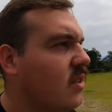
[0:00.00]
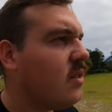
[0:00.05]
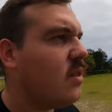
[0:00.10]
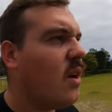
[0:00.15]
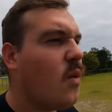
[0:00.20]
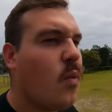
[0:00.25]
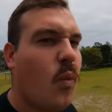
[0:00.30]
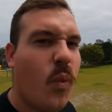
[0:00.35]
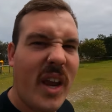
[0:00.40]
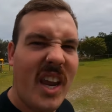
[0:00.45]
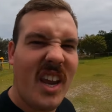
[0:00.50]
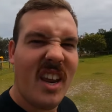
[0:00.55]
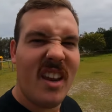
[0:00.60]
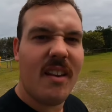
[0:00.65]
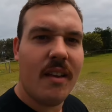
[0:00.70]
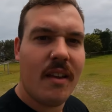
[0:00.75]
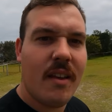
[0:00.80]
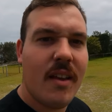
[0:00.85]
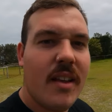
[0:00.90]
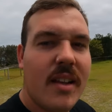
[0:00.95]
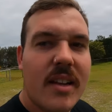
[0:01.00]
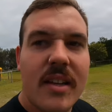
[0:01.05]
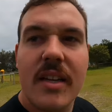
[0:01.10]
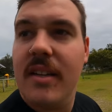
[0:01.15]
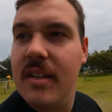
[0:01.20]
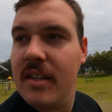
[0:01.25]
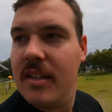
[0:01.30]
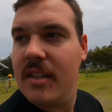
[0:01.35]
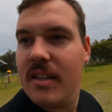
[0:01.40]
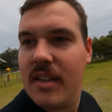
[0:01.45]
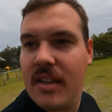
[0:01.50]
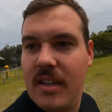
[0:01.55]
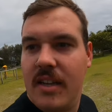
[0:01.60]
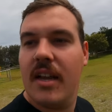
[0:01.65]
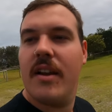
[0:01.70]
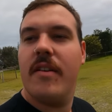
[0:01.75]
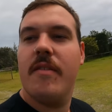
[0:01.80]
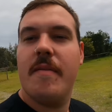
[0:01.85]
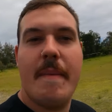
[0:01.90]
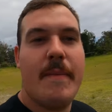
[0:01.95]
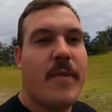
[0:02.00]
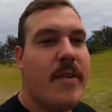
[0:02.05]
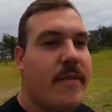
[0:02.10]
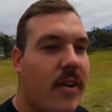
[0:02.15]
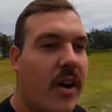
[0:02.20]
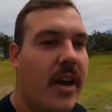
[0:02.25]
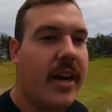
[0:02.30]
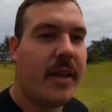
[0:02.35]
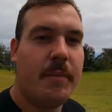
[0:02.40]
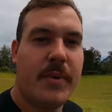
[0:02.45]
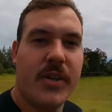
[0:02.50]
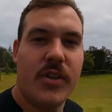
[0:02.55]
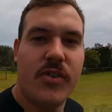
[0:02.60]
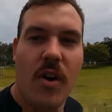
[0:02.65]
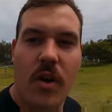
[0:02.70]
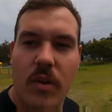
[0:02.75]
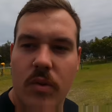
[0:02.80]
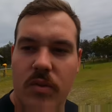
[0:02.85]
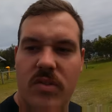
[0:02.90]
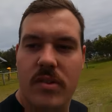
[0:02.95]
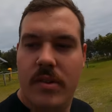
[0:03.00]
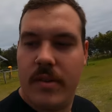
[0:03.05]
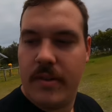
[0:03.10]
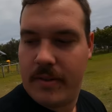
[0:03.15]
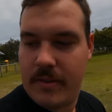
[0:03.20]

So weird. I don't remember inviting patrols.